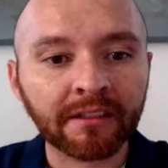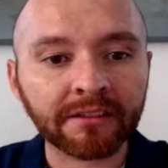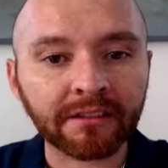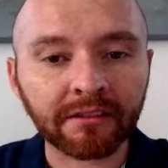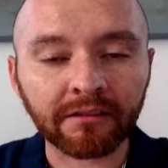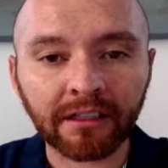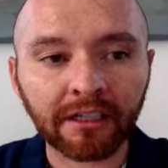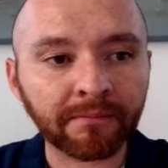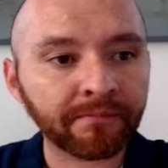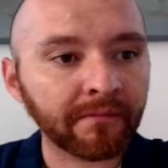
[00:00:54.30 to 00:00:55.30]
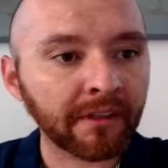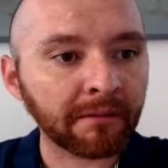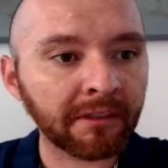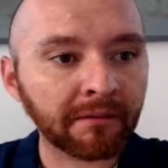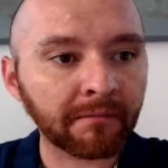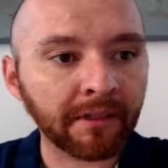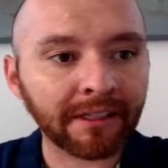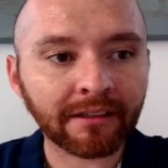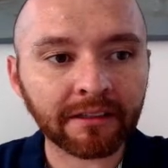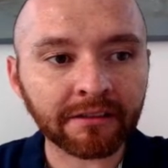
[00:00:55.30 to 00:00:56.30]
So let me
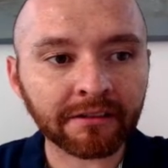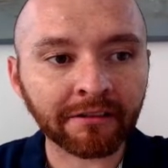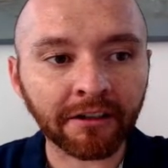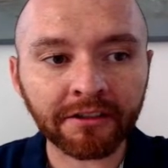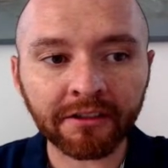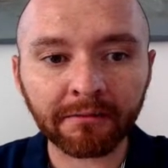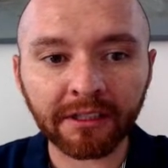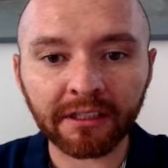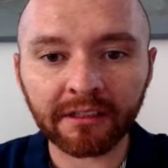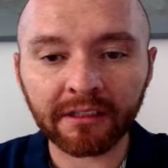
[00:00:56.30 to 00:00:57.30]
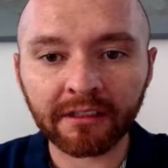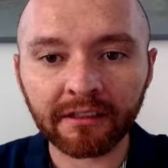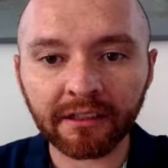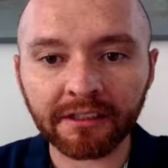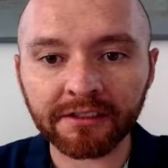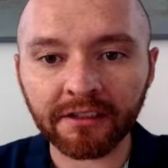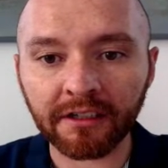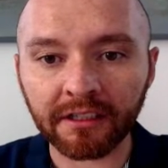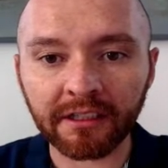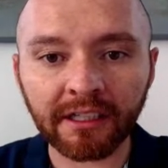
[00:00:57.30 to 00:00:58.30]
make this larger and we could get
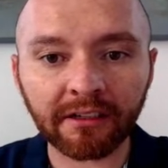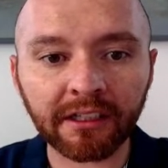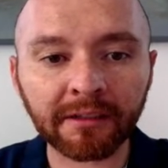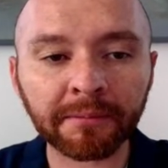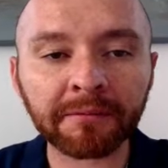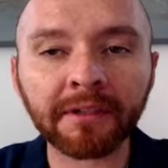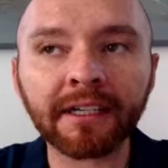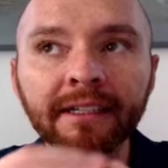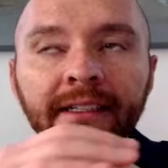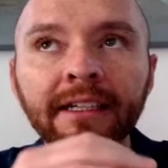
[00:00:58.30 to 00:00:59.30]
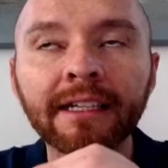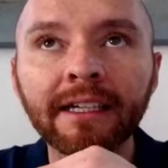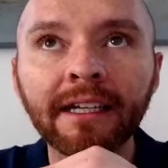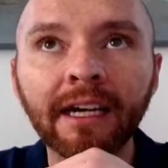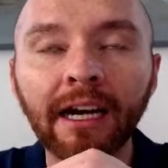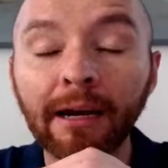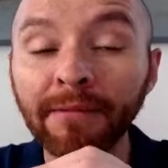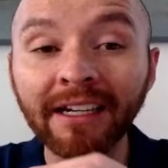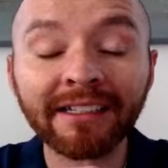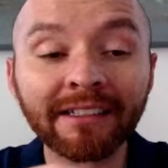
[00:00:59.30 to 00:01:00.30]
started. Now keep in mind, I'm
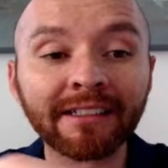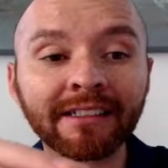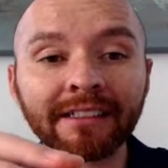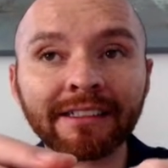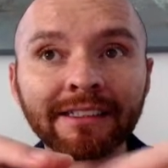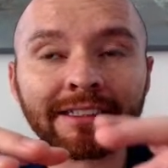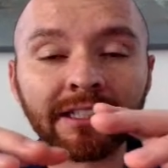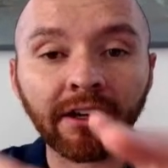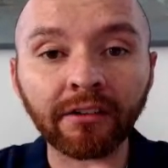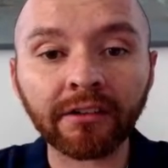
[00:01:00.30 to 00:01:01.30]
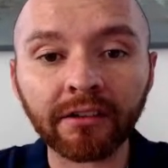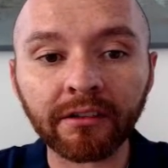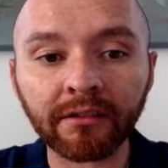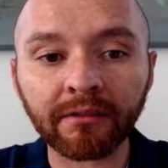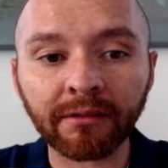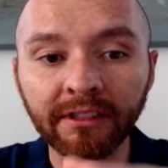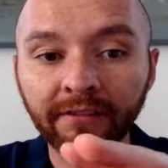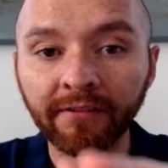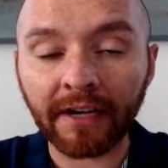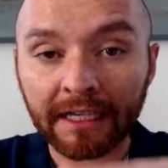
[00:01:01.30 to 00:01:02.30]
not going to tell you what the
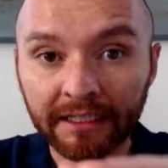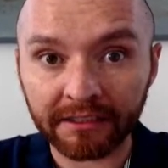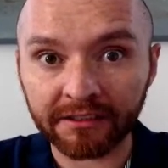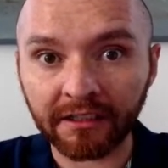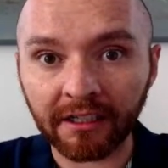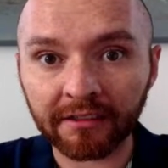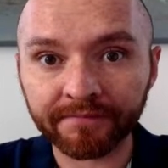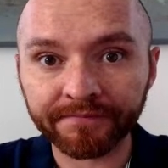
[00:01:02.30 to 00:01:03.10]
findings are.